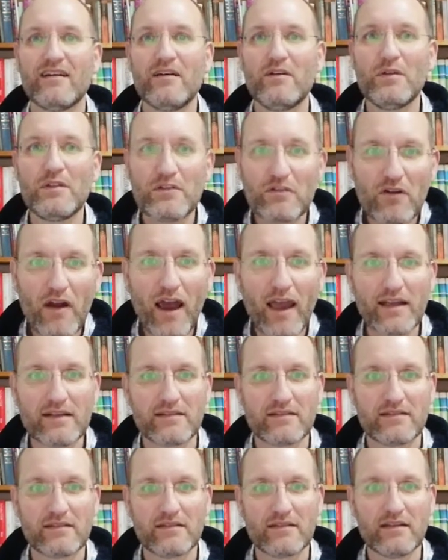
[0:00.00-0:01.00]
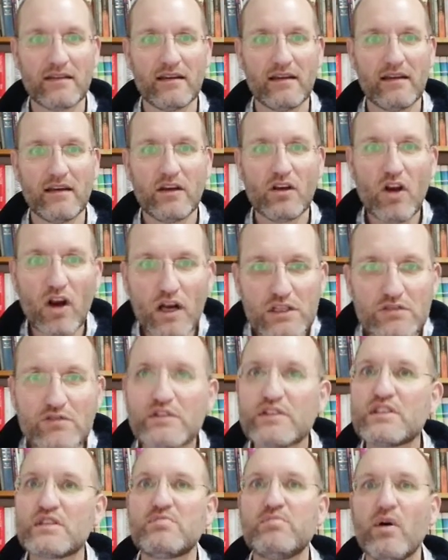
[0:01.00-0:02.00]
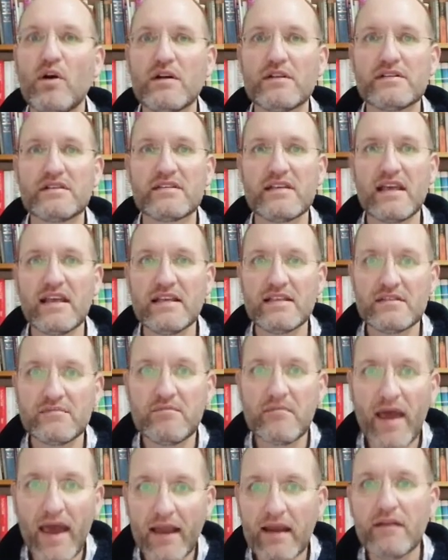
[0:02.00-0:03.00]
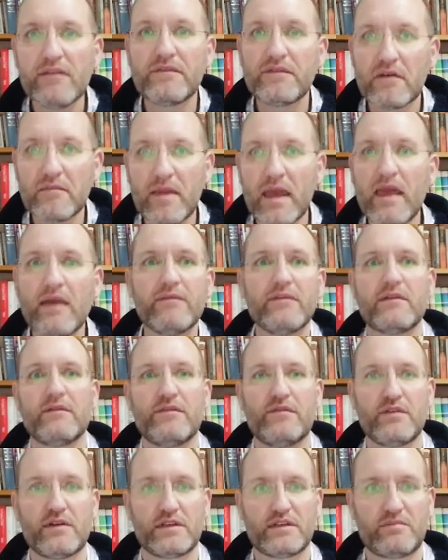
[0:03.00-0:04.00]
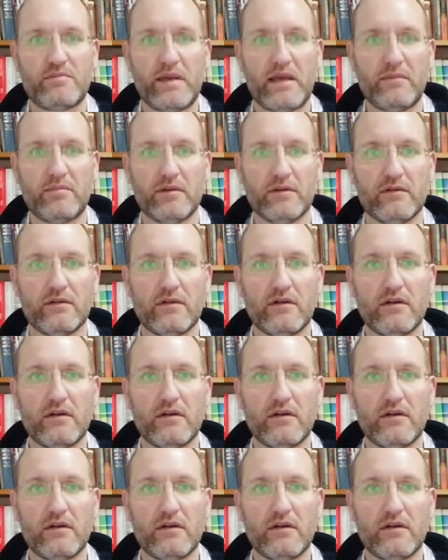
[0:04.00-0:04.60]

With grace. God's response is manna from heaven for his people.